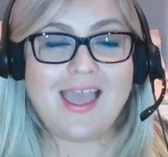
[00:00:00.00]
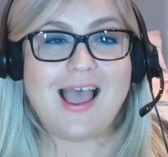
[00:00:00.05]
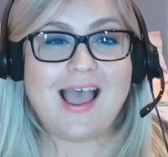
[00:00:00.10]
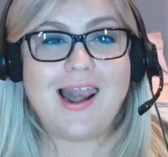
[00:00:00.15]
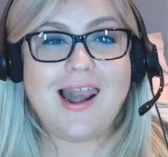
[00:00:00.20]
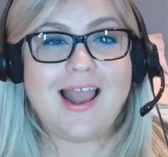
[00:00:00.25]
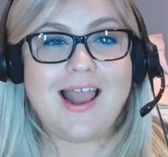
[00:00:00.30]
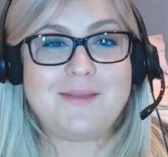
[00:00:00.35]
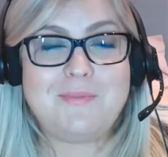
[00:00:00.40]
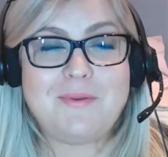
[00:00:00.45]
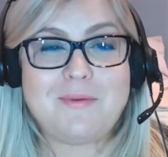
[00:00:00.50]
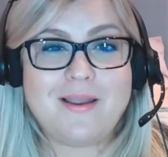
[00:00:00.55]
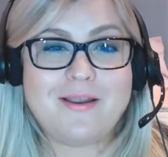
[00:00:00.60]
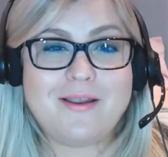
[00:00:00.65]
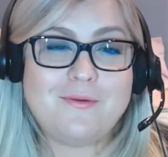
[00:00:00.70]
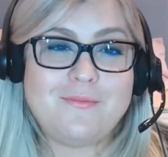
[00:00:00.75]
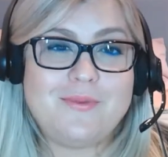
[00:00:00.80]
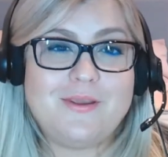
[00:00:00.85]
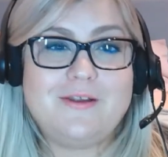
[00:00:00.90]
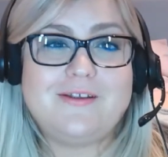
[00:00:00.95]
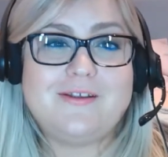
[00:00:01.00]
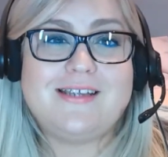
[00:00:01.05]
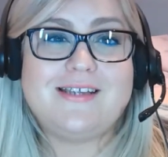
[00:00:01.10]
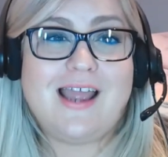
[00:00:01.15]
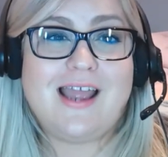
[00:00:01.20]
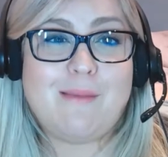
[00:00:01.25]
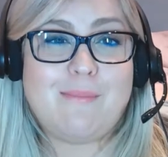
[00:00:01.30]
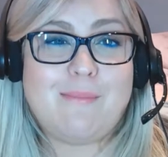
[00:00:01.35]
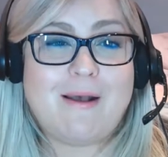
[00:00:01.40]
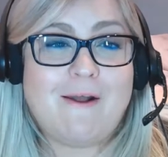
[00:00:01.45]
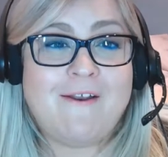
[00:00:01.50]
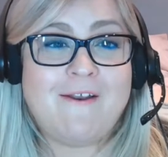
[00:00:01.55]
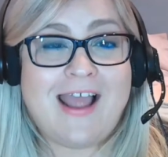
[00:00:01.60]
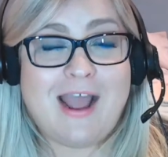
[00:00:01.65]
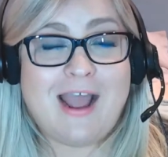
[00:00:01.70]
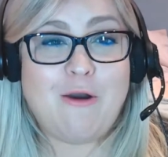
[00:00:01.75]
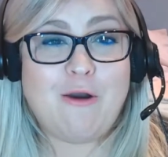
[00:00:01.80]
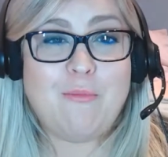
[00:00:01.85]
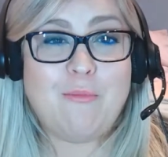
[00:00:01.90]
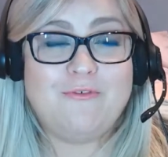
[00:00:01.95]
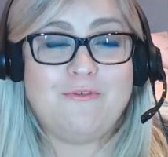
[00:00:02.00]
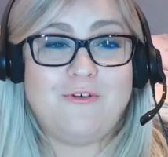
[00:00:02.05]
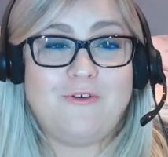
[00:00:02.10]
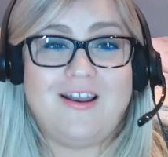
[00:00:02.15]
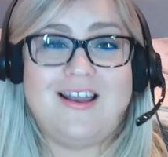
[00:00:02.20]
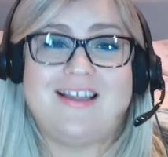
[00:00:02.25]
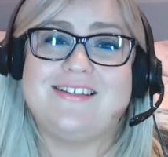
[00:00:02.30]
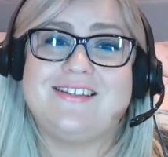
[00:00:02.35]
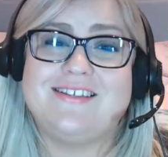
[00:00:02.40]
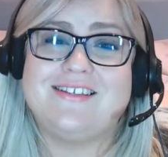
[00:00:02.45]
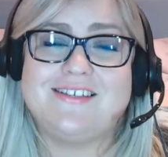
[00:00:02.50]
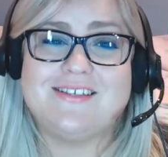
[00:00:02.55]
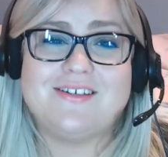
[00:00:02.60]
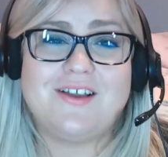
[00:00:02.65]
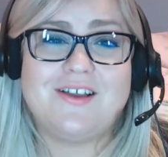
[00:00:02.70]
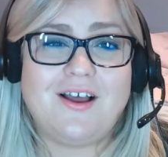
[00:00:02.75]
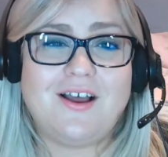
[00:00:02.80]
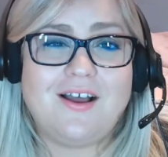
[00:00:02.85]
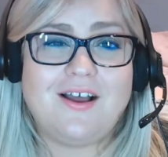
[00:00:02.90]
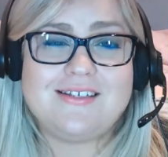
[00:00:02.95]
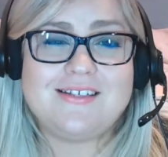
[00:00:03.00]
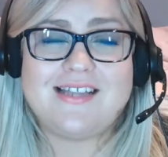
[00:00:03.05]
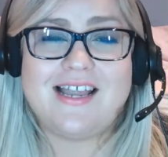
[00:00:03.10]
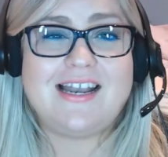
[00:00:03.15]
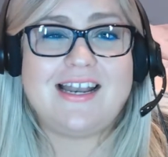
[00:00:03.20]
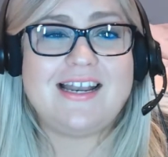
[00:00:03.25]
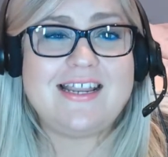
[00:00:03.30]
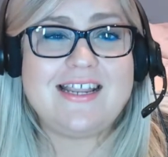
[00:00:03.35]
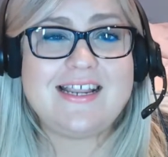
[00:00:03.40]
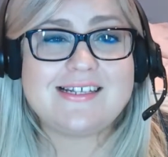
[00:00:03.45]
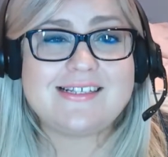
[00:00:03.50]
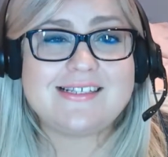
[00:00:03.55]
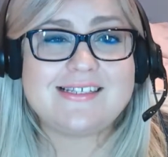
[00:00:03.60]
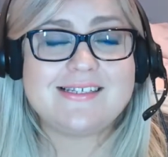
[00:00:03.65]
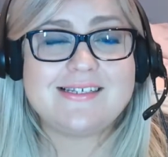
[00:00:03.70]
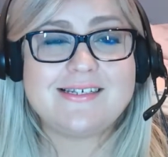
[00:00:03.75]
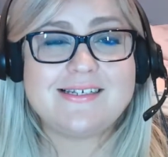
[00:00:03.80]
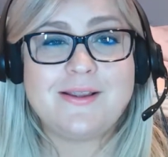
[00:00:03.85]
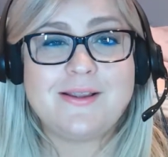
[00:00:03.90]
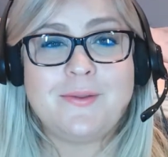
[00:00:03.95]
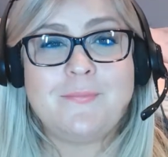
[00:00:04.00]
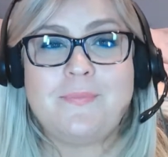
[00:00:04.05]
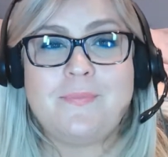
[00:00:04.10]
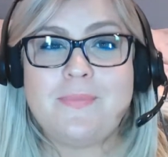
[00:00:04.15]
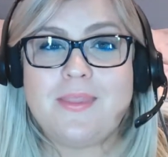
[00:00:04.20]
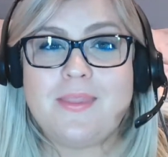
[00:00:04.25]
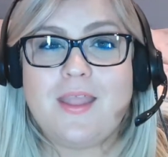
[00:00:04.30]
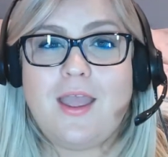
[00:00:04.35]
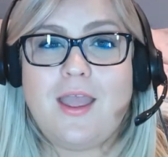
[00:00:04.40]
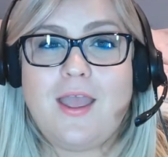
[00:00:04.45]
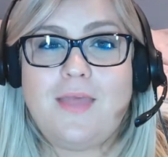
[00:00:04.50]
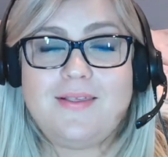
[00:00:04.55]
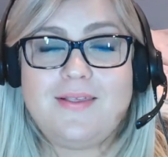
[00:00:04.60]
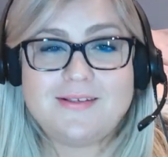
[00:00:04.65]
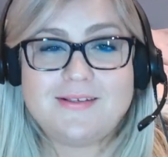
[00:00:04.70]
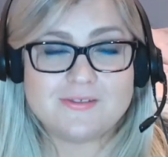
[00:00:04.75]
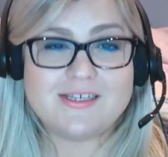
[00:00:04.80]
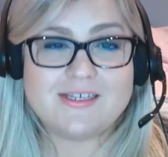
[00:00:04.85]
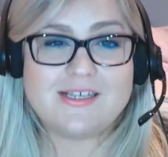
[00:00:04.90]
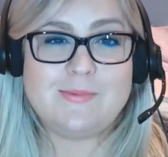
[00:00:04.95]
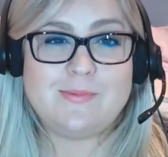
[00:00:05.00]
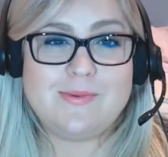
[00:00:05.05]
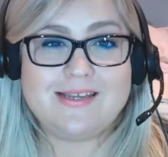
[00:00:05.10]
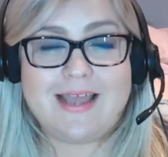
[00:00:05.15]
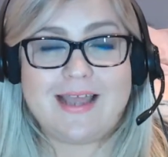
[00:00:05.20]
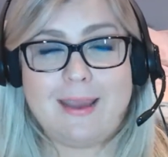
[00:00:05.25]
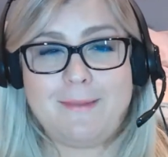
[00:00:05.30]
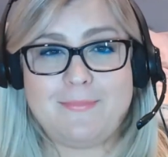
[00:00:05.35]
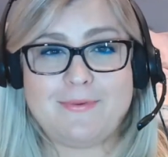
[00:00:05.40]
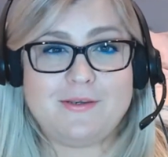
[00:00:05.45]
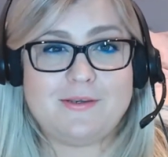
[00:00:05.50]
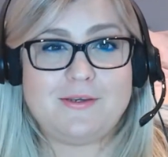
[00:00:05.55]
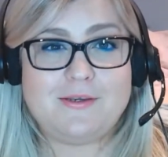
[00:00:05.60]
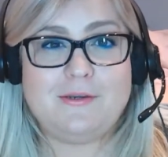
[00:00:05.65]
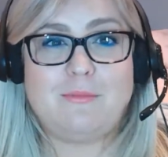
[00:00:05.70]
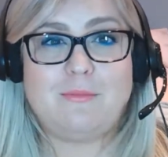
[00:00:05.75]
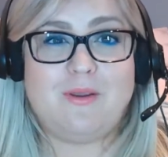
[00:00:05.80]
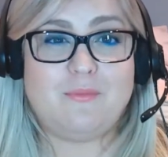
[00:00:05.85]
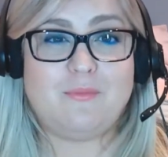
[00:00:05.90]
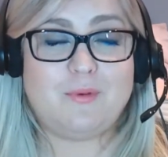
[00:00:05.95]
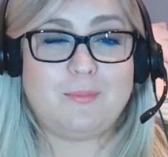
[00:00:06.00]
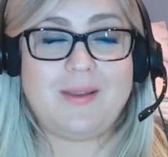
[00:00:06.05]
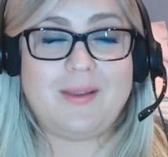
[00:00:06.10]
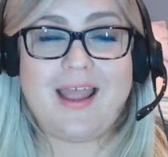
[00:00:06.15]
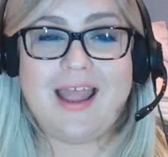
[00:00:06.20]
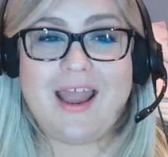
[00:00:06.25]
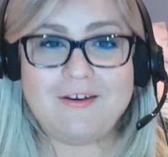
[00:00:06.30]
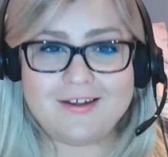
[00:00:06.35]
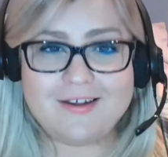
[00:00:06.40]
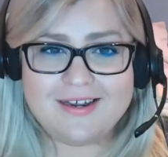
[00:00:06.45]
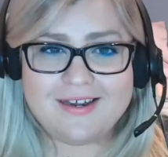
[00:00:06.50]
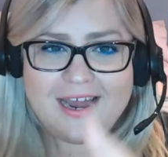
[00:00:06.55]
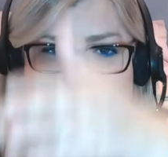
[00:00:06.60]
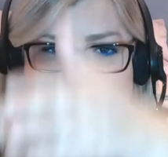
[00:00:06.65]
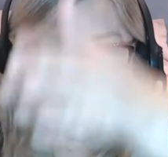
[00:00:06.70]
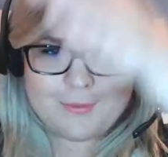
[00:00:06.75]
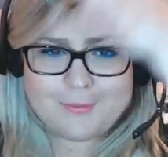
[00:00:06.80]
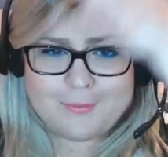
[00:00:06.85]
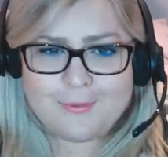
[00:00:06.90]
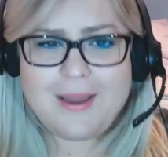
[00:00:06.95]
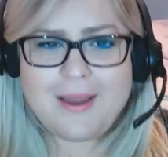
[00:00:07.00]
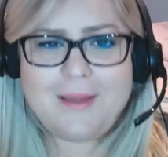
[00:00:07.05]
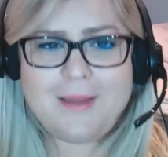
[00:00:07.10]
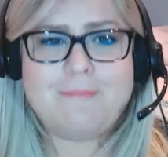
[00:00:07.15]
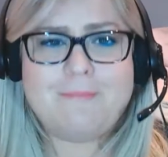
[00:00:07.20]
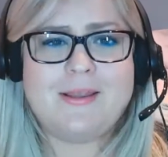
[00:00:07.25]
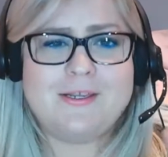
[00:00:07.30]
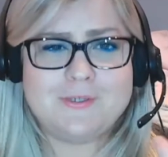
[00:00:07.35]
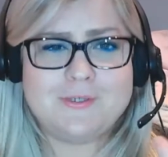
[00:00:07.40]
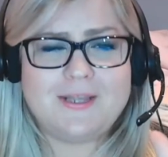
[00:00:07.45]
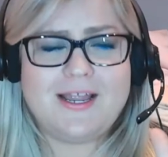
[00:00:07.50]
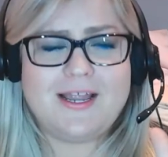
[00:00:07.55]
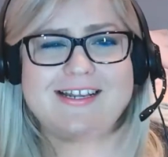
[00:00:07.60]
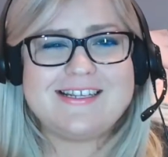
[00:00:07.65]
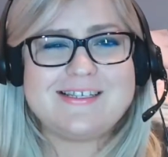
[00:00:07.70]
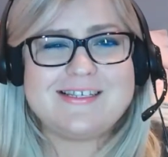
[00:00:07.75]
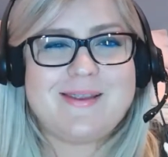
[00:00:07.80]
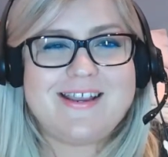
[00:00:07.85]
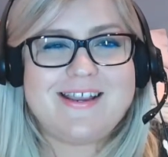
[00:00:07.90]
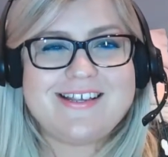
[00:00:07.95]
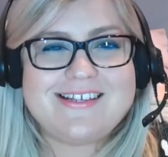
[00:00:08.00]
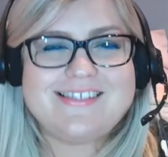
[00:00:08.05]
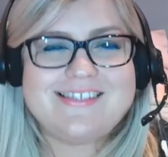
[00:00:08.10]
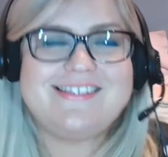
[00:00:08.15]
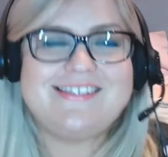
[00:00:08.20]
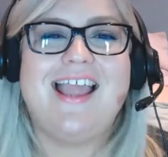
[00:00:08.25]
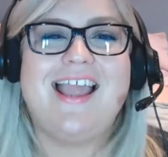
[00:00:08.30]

I like to be at my computer about an hour before lessons start at least. This just gives me time to do a bit of prepare and get in the right mental headspace.